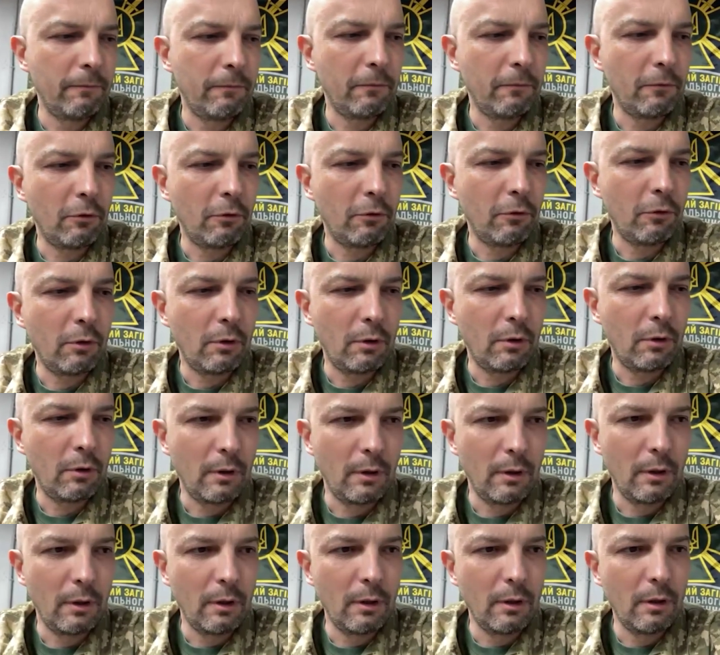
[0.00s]

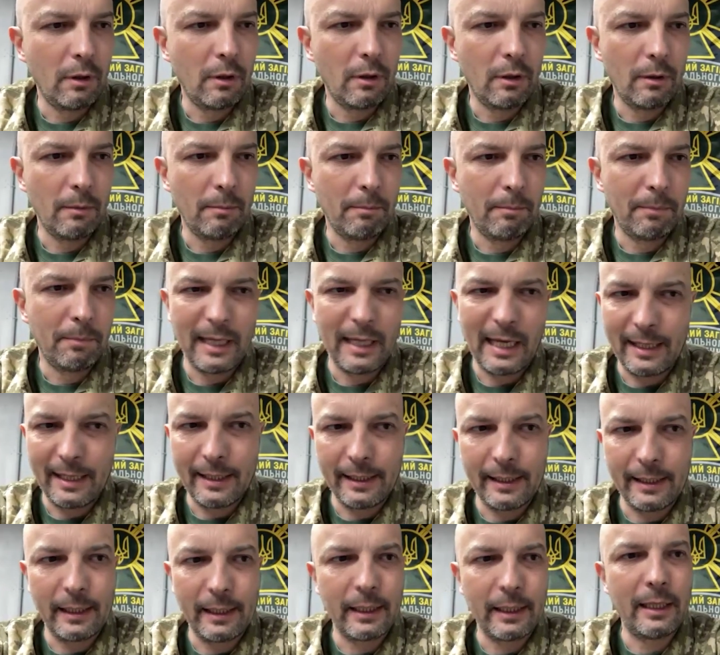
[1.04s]
for uh,
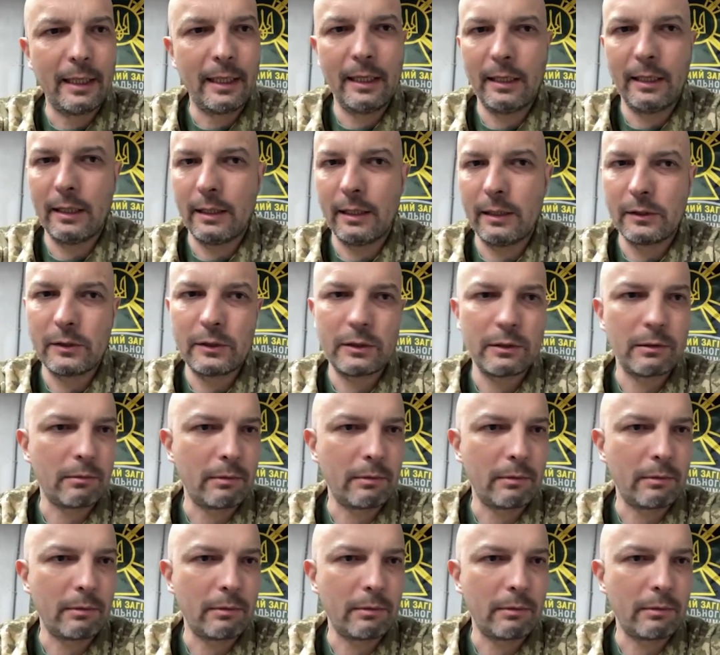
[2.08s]
bloody killings,